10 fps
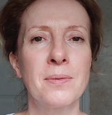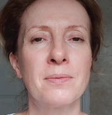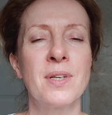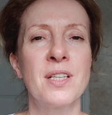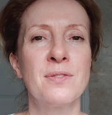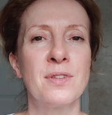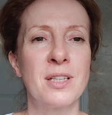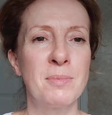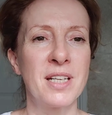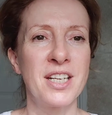Ready for
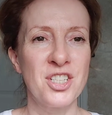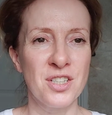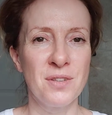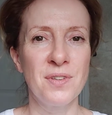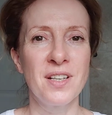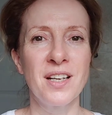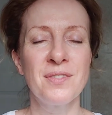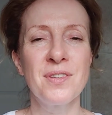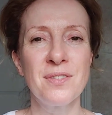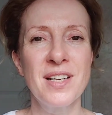elimination, if you
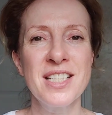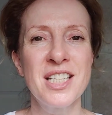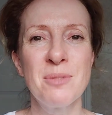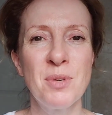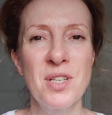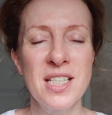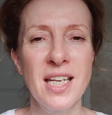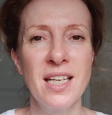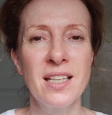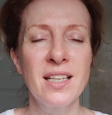like, for the rest of the
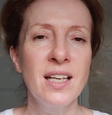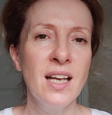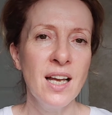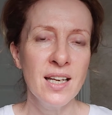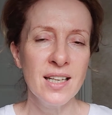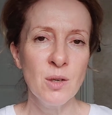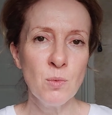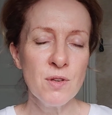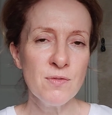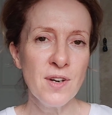body. Now,
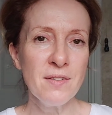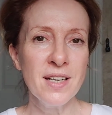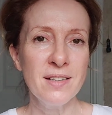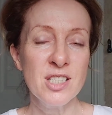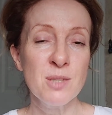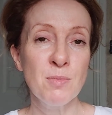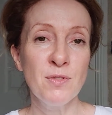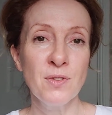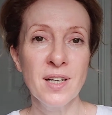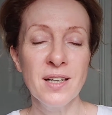
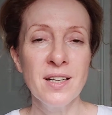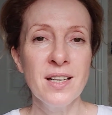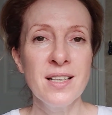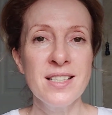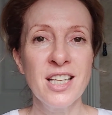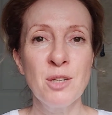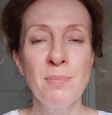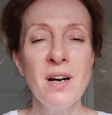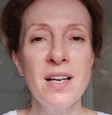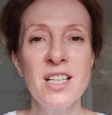before I say
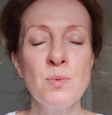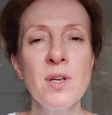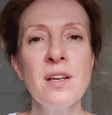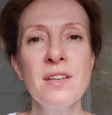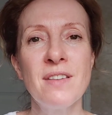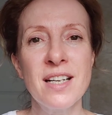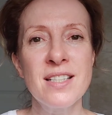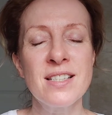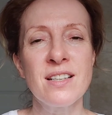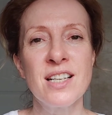goodbye, is one other
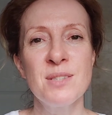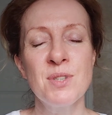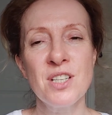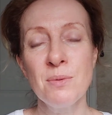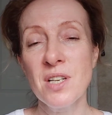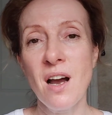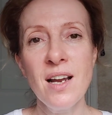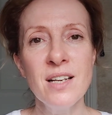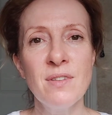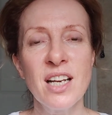exercise which I would
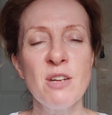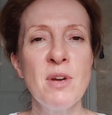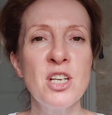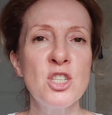highly recommend